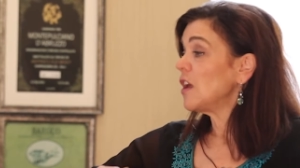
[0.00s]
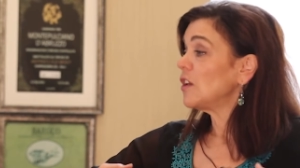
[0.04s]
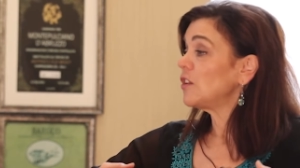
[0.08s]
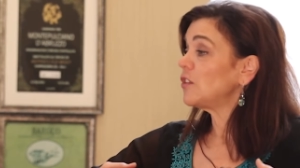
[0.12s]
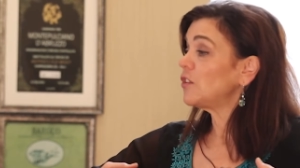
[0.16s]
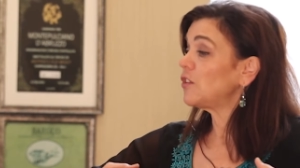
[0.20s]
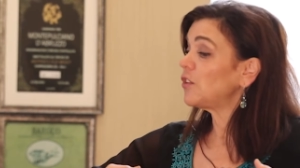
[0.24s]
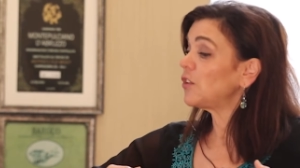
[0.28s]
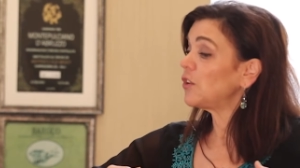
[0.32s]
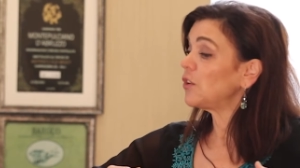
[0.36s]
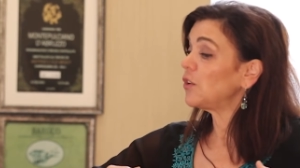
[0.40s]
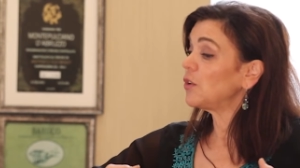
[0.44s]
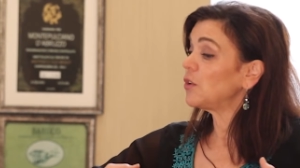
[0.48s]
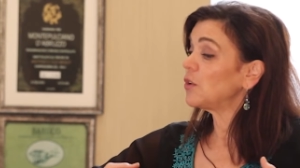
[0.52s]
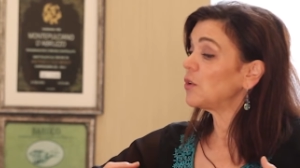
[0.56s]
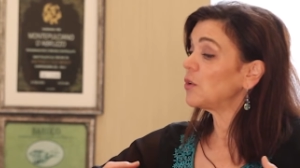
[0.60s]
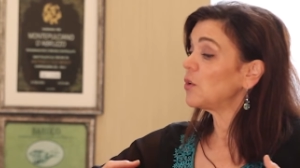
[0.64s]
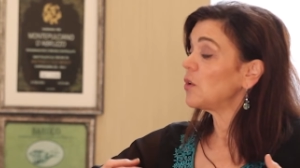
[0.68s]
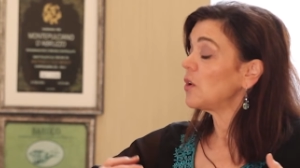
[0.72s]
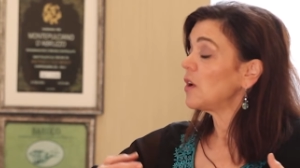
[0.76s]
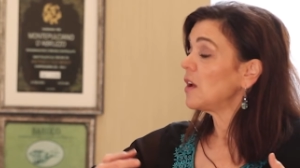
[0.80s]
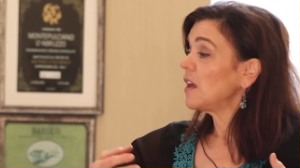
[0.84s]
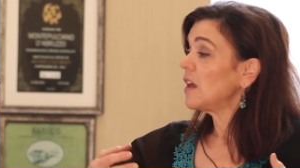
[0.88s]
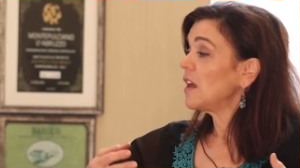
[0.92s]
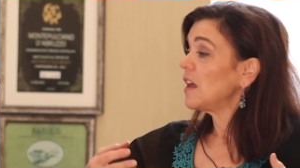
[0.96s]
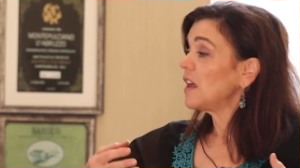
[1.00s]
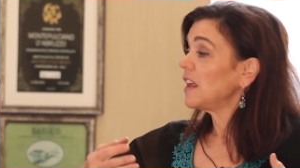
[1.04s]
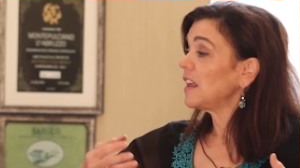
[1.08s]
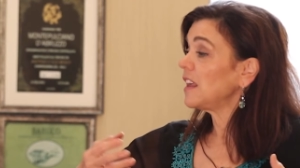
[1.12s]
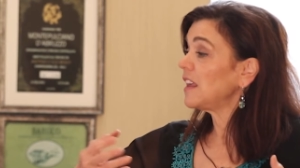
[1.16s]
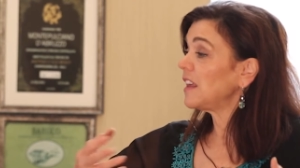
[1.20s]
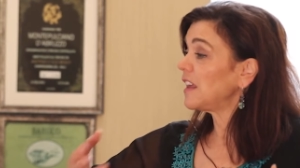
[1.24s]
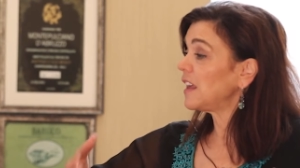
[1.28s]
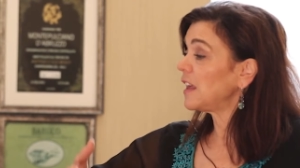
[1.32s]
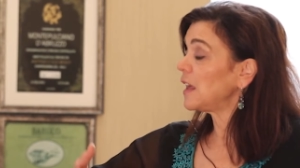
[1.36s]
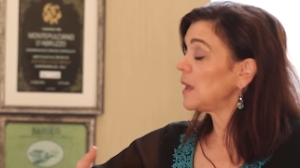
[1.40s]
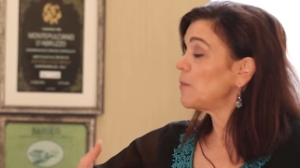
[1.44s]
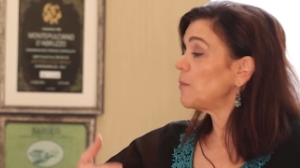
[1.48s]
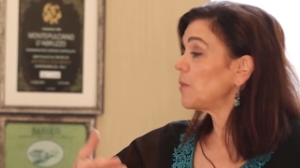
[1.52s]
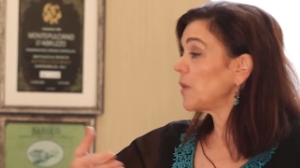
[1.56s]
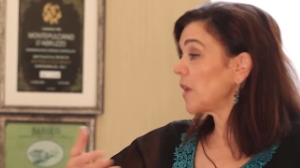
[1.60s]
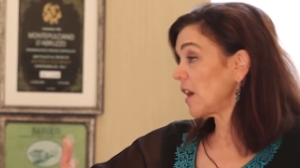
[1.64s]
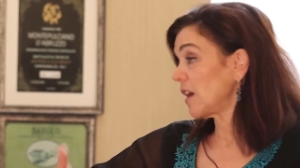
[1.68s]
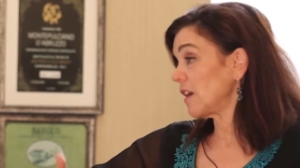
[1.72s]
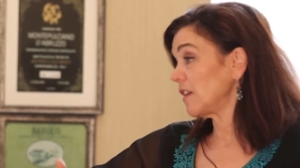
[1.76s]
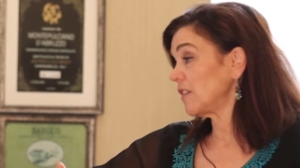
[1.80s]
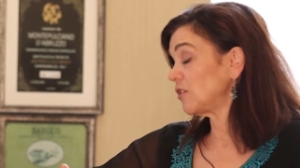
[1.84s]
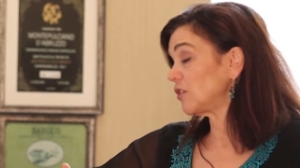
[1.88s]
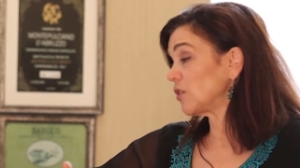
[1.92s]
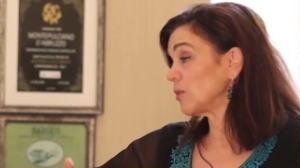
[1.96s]
to keep
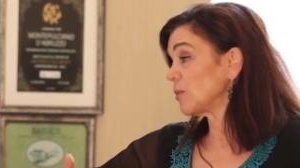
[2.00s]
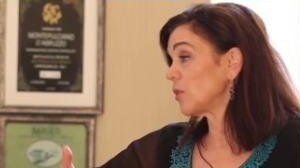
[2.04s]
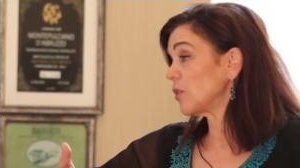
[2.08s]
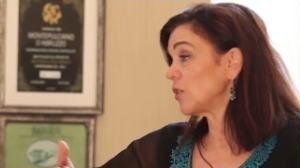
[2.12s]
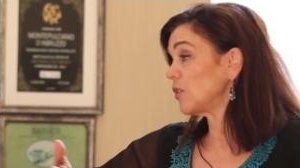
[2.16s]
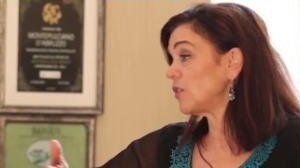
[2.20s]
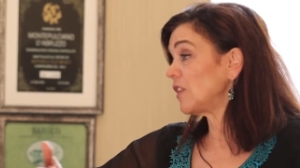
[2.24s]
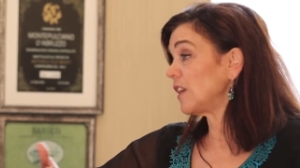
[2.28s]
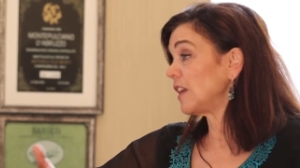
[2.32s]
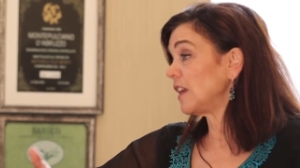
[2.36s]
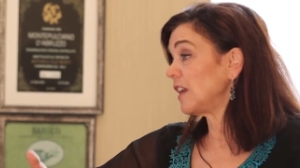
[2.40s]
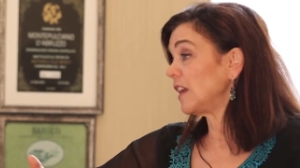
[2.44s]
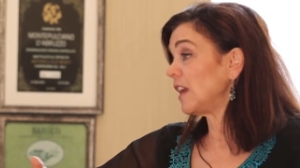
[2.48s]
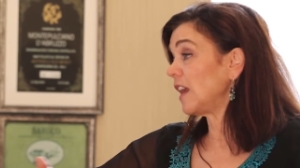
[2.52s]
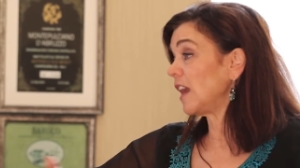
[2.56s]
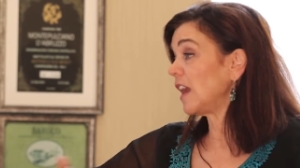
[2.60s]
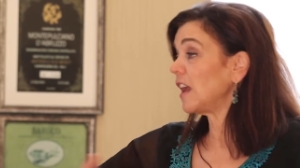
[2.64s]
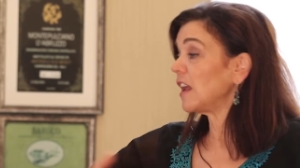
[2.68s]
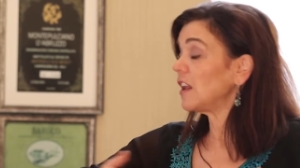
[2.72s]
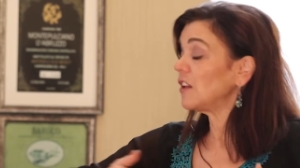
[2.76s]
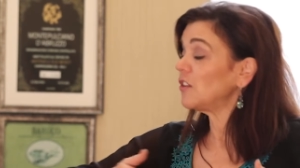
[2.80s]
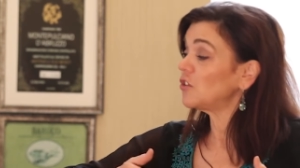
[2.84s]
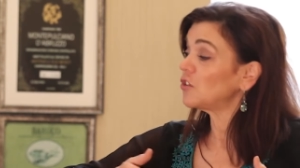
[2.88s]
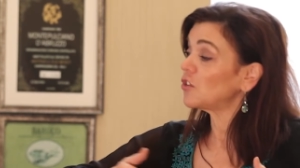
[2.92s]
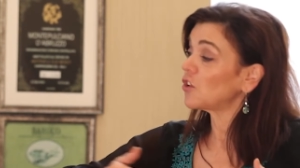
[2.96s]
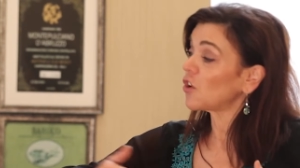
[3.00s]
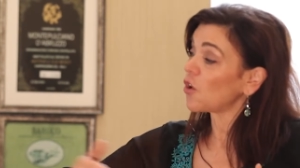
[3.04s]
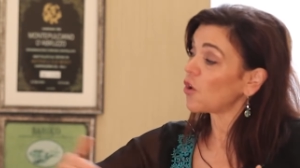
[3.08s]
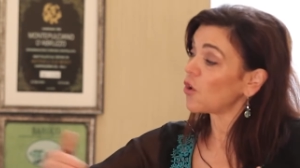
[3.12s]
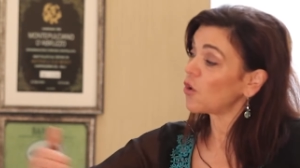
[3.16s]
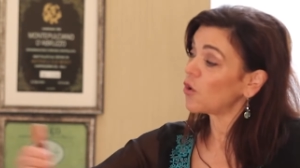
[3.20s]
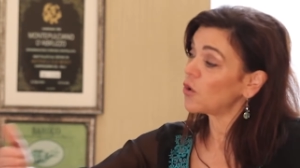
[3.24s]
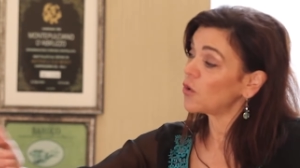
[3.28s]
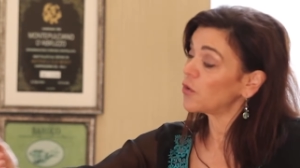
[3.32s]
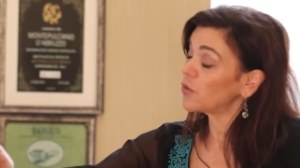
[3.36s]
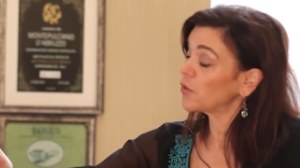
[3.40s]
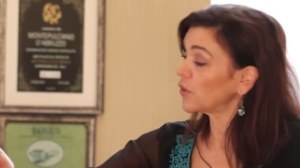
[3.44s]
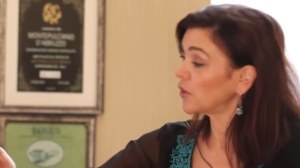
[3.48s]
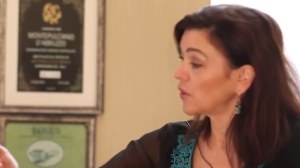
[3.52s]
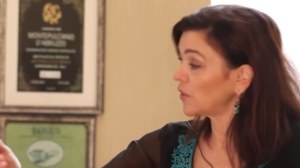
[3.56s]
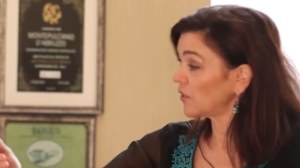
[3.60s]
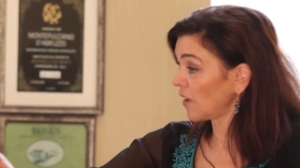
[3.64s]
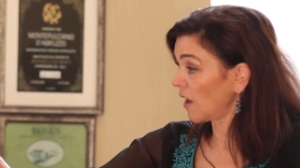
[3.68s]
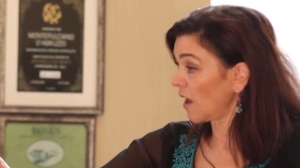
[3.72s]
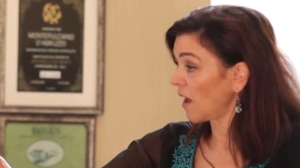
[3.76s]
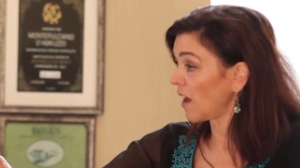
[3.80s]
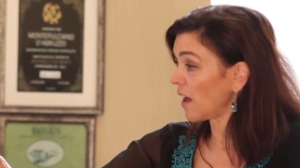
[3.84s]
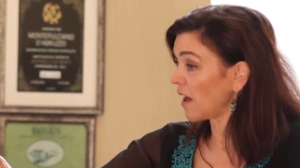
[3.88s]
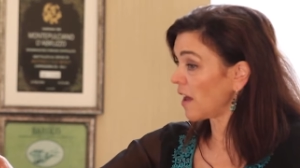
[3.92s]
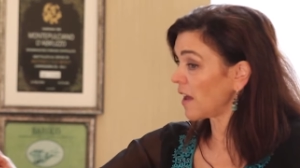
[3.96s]
customers engaged over
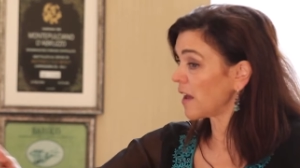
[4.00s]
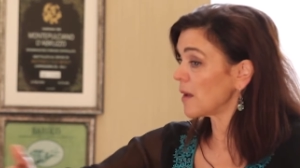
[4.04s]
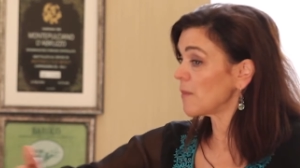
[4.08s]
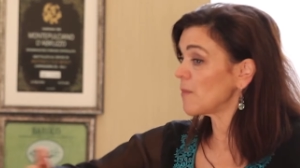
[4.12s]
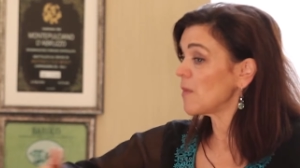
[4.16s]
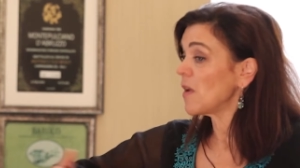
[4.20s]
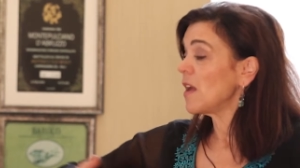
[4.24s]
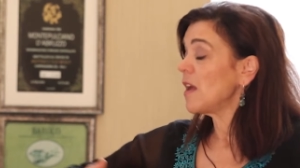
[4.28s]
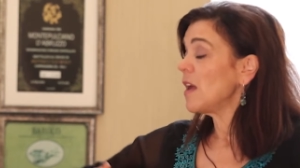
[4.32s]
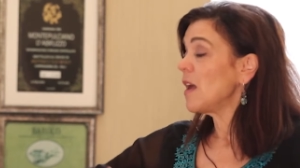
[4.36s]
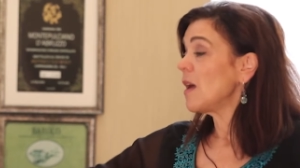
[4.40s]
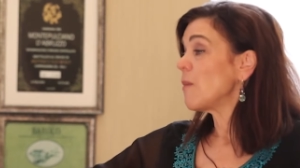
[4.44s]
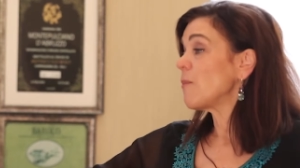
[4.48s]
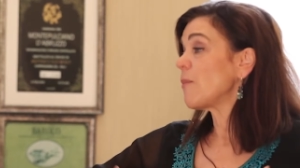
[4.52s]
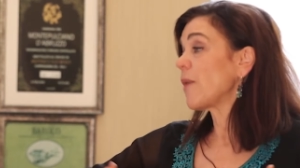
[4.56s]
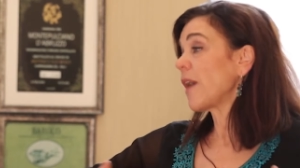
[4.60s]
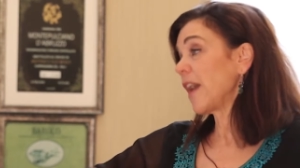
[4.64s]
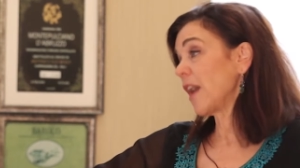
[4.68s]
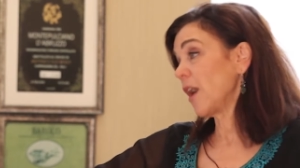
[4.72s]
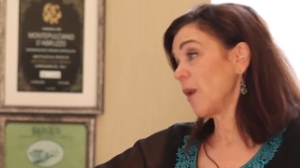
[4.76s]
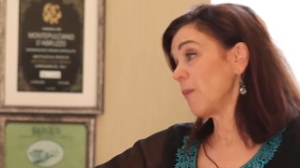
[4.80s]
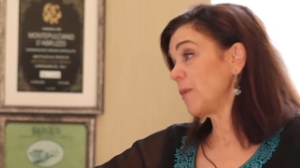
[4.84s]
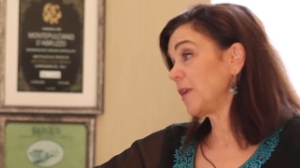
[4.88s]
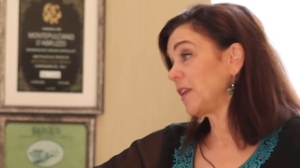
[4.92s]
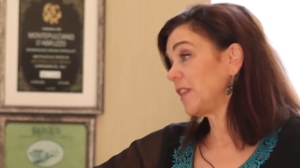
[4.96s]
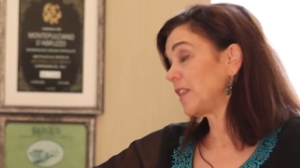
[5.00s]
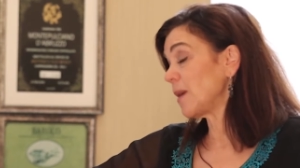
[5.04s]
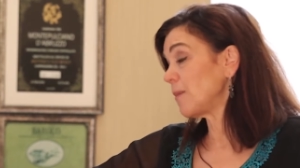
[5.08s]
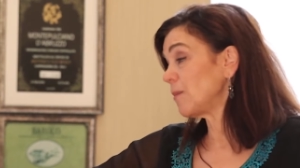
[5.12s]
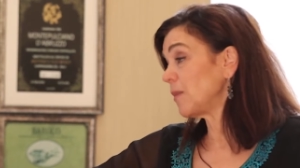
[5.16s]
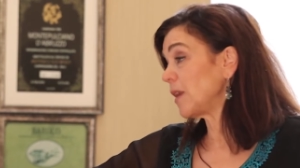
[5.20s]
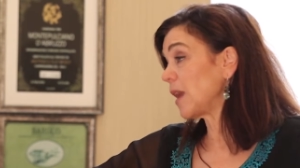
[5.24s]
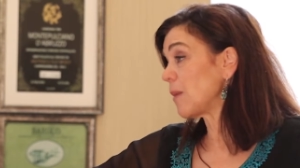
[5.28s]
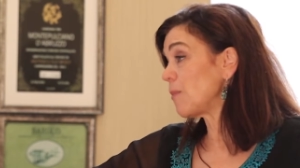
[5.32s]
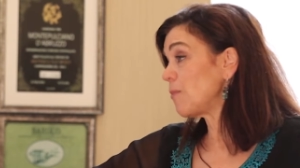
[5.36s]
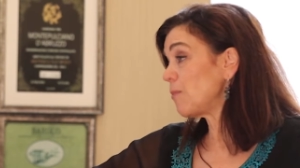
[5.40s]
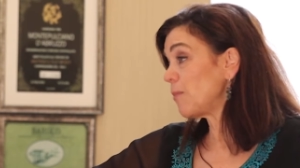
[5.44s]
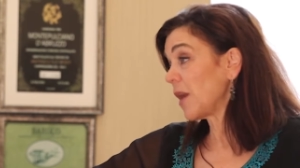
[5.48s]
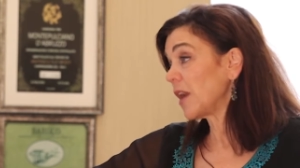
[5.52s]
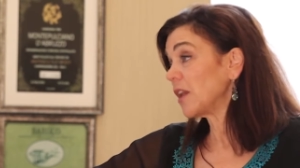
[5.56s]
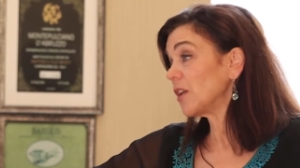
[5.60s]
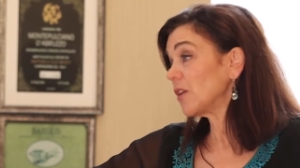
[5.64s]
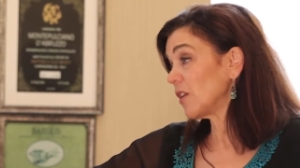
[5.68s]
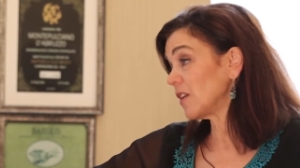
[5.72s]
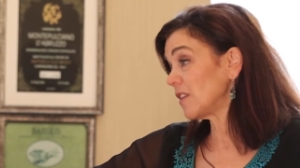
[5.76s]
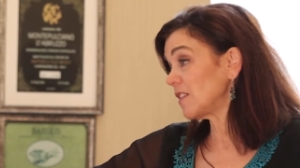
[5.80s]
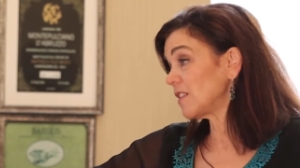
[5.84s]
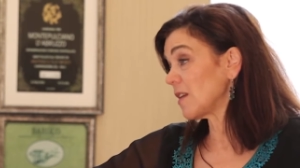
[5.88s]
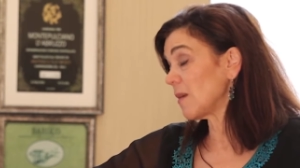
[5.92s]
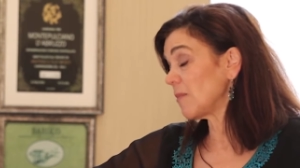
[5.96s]
time by helping them get better
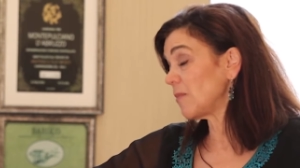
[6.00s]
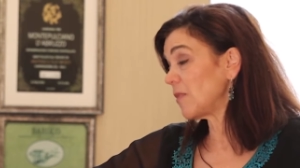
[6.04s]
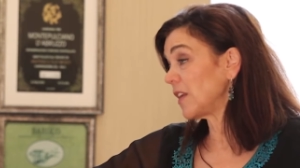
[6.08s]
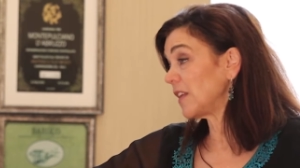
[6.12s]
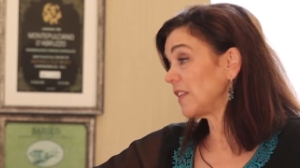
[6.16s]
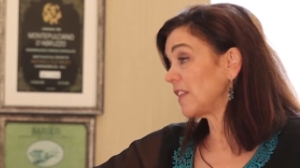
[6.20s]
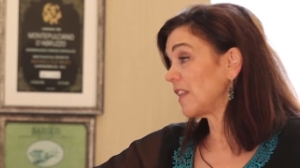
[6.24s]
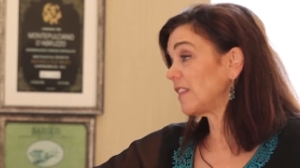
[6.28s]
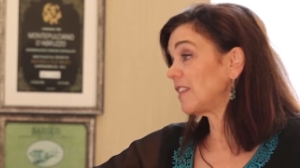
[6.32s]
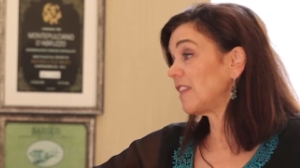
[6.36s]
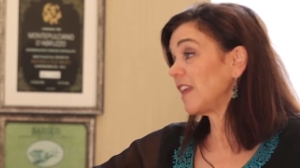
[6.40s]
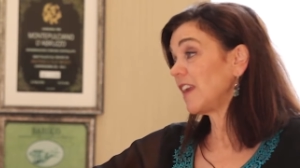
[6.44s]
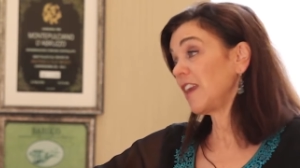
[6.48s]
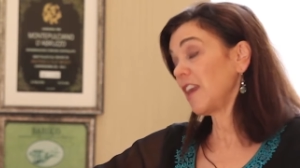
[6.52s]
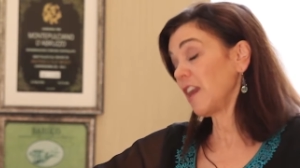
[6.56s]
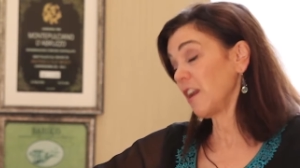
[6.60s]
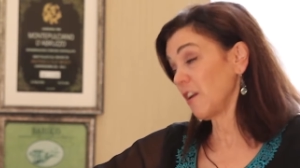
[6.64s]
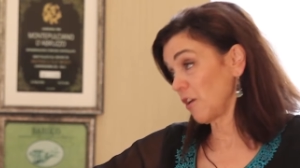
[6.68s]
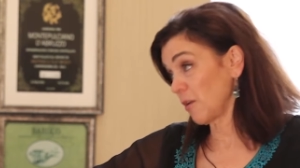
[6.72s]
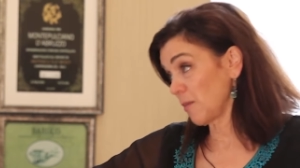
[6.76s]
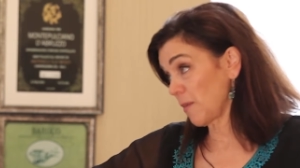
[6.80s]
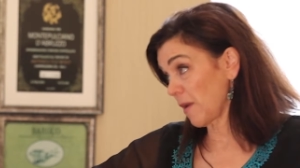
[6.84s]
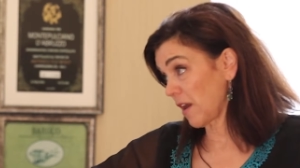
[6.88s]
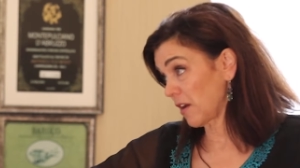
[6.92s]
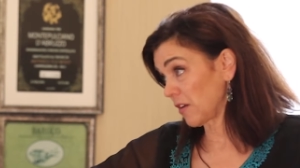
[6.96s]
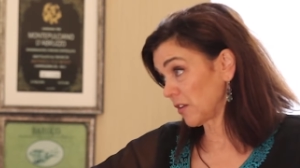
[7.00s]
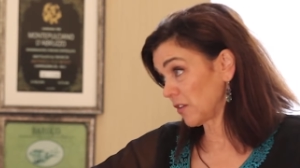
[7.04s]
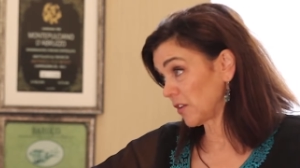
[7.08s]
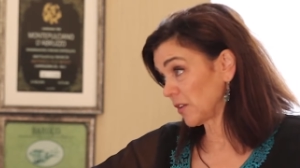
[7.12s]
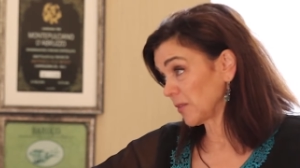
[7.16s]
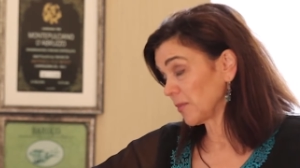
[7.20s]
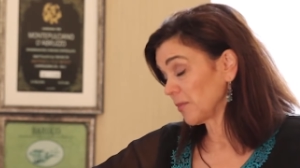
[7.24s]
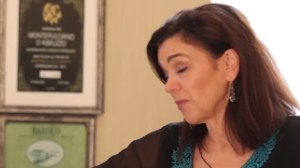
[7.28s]
at something that they care about.